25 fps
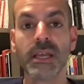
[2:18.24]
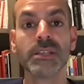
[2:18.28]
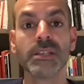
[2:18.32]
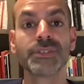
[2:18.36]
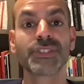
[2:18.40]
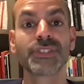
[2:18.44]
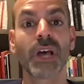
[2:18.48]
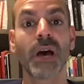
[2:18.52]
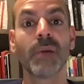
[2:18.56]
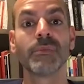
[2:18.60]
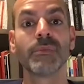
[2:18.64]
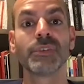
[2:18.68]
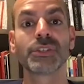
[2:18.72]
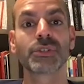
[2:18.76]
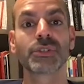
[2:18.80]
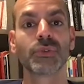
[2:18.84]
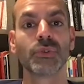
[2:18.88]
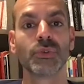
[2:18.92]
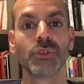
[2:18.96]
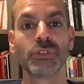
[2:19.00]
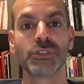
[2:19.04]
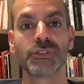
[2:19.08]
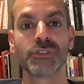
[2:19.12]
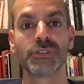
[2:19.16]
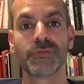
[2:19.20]
Some
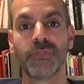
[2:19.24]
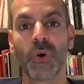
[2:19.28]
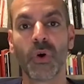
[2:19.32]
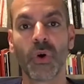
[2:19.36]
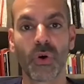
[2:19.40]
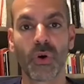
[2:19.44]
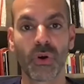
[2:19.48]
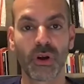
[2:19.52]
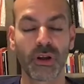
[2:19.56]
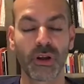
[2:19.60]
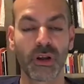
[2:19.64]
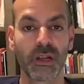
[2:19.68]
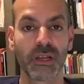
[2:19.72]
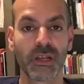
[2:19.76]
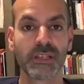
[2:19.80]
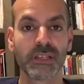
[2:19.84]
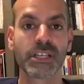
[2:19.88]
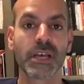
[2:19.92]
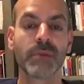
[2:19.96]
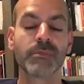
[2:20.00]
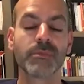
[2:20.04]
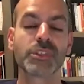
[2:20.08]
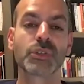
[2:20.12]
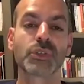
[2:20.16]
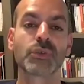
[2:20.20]
schools, four,
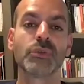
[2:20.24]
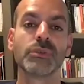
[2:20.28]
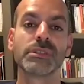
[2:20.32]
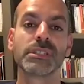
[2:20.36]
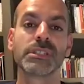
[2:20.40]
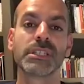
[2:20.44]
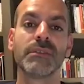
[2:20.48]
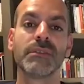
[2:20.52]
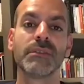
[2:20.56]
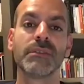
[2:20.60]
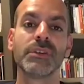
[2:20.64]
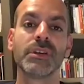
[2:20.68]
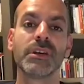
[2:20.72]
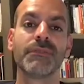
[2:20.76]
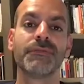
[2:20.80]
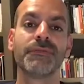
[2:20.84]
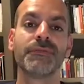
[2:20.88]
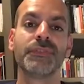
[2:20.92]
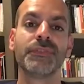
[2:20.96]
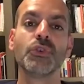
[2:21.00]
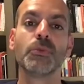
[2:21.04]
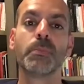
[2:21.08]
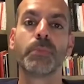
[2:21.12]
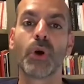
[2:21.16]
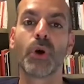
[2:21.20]
some schools give you a
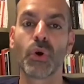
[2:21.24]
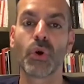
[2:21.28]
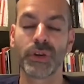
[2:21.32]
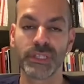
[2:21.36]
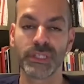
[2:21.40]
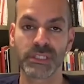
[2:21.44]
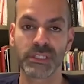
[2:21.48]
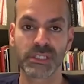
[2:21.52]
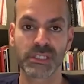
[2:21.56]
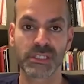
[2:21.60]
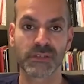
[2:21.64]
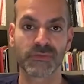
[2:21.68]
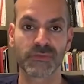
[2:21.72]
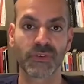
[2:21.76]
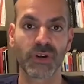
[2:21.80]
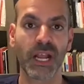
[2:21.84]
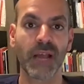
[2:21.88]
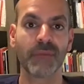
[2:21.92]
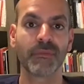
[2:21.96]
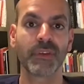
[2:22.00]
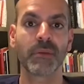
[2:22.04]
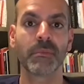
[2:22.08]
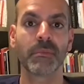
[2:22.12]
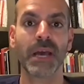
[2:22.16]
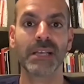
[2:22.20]
few points for
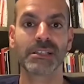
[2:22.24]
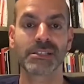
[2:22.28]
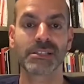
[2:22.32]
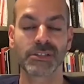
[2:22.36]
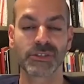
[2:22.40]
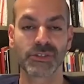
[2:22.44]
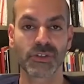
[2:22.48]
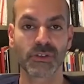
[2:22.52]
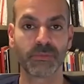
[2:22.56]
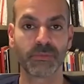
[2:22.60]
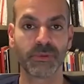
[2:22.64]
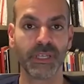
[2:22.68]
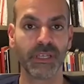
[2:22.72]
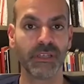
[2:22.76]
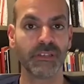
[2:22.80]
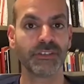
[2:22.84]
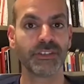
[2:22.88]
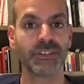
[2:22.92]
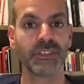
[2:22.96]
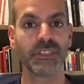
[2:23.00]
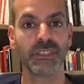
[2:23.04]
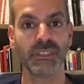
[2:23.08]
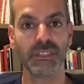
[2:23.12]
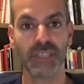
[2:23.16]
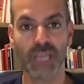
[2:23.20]
having a master's or a
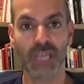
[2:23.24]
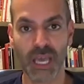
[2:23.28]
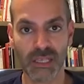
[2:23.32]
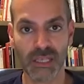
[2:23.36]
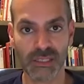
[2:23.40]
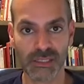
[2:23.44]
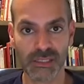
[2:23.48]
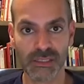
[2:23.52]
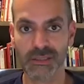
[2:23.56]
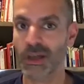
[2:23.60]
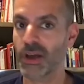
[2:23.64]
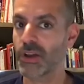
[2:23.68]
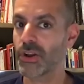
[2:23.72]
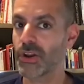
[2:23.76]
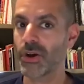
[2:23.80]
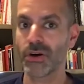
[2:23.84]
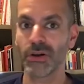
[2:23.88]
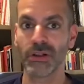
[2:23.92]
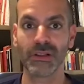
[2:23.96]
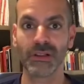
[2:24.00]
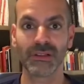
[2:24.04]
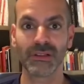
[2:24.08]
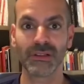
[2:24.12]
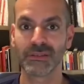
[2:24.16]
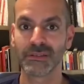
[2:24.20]
PhD. Yes, not
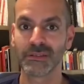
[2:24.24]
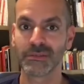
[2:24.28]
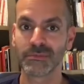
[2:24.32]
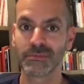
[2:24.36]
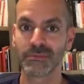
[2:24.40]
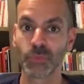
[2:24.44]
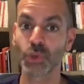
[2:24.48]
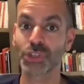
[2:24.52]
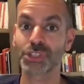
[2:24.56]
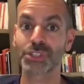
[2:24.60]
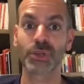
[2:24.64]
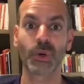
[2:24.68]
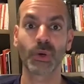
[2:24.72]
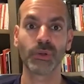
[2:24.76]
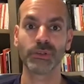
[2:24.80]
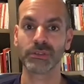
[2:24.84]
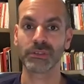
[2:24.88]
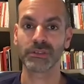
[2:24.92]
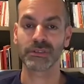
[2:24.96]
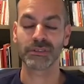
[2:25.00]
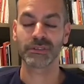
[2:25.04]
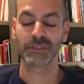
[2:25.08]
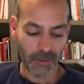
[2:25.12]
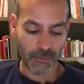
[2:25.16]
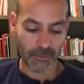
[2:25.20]
all. Most
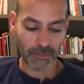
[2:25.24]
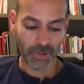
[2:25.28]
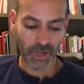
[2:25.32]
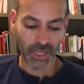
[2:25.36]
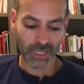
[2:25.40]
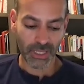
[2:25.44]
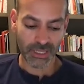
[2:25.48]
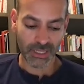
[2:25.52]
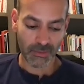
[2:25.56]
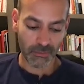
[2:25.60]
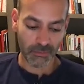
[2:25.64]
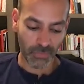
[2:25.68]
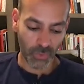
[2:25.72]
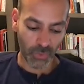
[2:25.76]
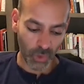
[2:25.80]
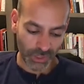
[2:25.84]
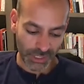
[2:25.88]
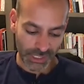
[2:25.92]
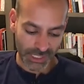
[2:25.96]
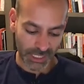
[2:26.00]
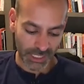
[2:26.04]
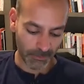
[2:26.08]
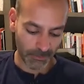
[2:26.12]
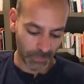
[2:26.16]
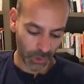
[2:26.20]
don't. But
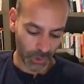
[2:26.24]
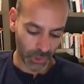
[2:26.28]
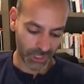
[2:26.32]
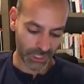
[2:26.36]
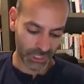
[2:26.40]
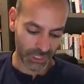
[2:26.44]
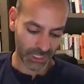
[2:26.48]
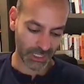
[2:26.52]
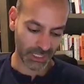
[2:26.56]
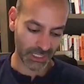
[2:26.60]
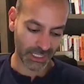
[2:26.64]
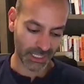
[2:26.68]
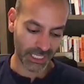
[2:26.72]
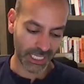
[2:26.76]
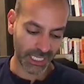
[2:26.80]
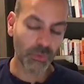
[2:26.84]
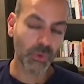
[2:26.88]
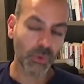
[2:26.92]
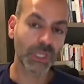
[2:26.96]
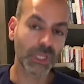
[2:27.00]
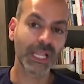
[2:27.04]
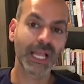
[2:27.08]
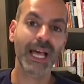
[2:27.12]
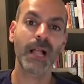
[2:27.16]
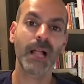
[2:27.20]
most importantly, it
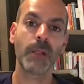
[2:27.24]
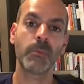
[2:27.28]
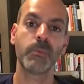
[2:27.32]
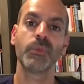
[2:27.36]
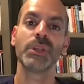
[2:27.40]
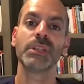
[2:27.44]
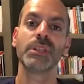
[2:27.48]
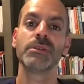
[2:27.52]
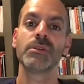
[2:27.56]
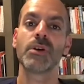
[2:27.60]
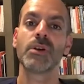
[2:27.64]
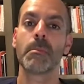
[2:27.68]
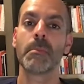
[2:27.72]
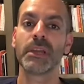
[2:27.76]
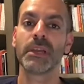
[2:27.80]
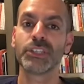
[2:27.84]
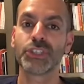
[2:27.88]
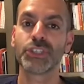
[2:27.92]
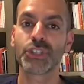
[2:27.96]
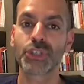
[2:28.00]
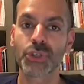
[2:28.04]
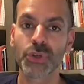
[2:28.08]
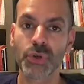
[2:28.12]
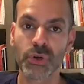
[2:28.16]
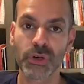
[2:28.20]
will help with your
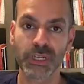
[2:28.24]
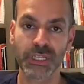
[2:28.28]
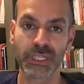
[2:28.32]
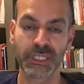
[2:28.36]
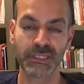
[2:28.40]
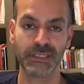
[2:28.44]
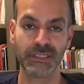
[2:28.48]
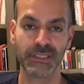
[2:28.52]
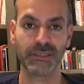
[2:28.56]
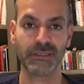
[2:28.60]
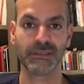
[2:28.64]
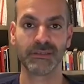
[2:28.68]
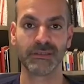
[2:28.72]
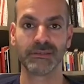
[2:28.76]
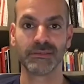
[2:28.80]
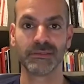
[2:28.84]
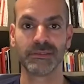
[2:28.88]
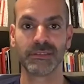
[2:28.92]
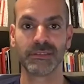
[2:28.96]
maturity.